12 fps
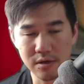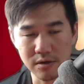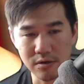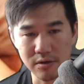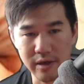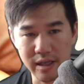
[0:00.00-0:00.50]

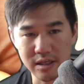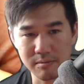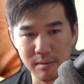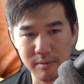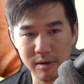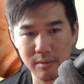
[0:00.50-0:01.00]
you get into
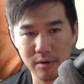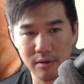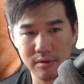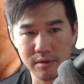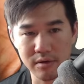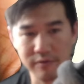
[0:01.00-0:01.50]
memory
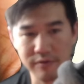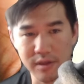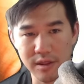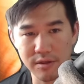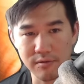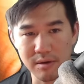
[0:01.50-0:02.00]
mode of the
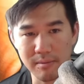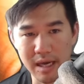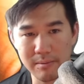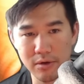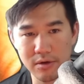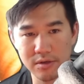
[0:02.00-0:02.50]
3 main
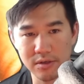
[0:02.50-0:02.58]
modes.